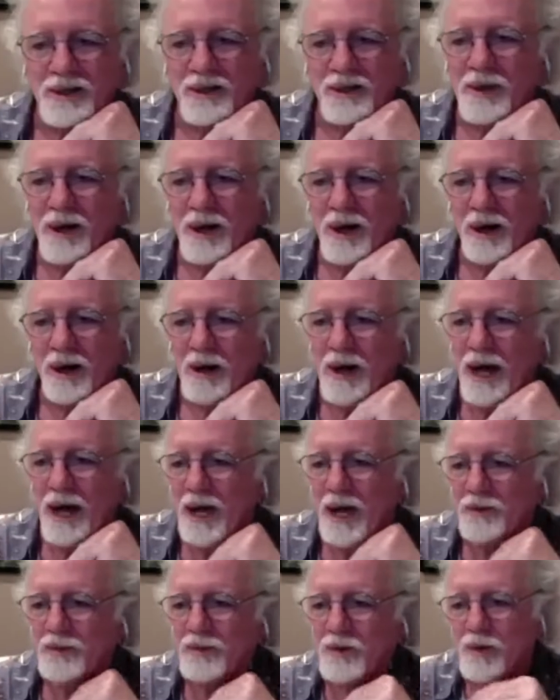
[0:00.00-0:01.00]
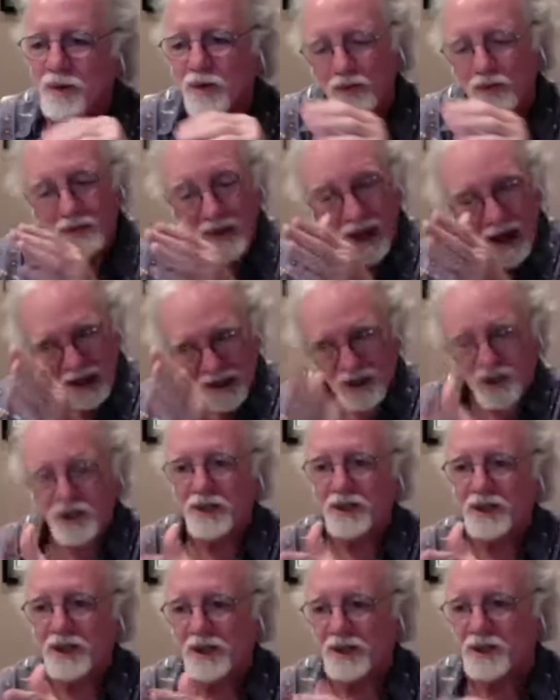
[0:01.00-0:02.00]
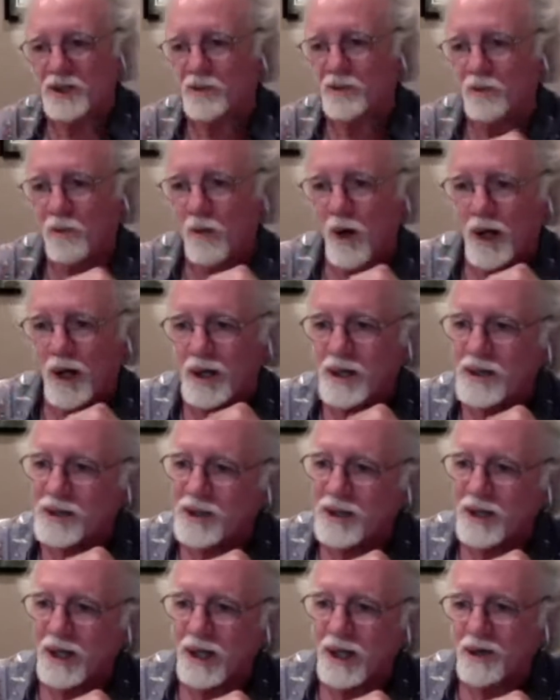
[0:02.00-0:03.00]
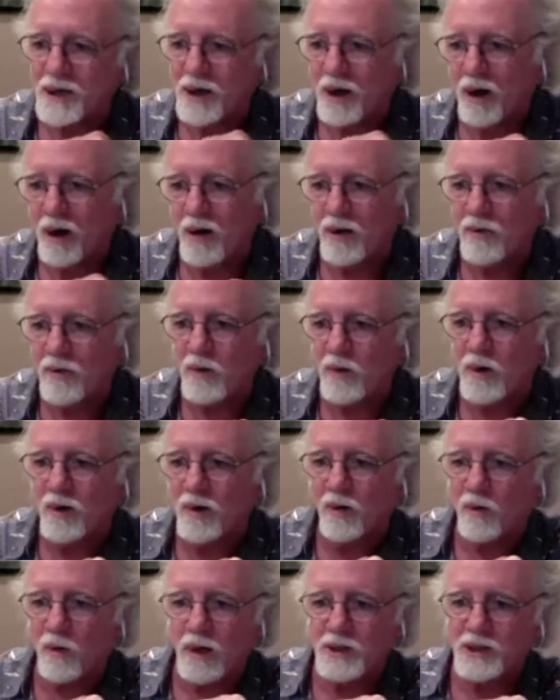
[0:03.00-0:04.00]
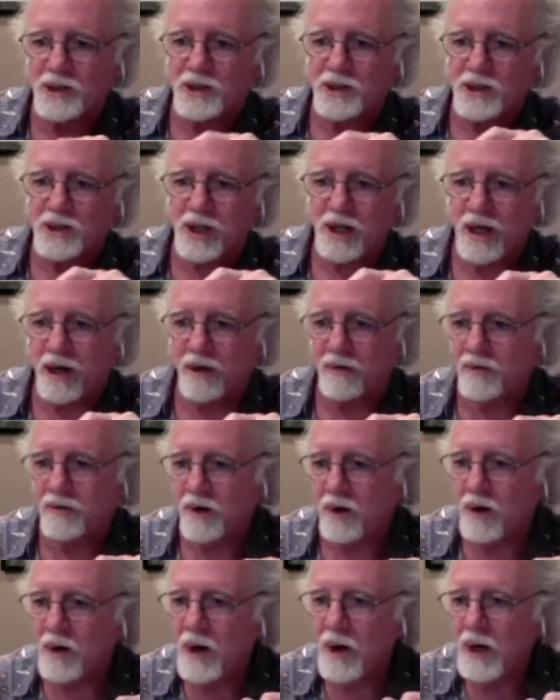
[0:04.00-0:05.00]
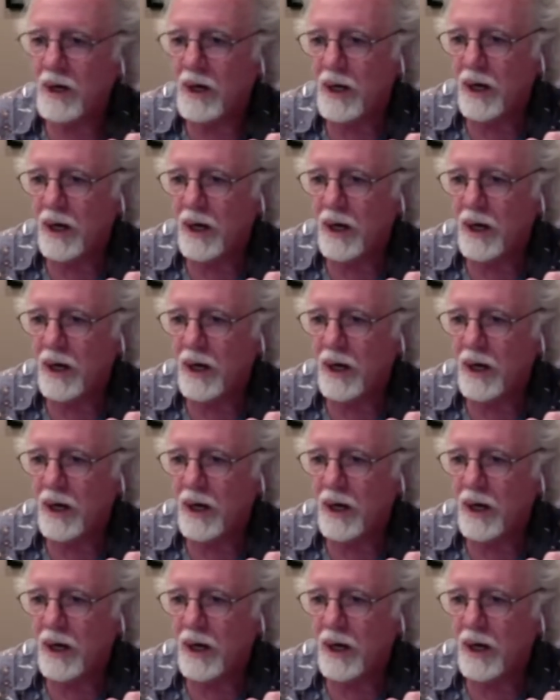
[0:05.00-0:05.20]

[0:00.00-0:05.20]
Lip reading: on. And you actually touched right at the heart of one of the questions I have here.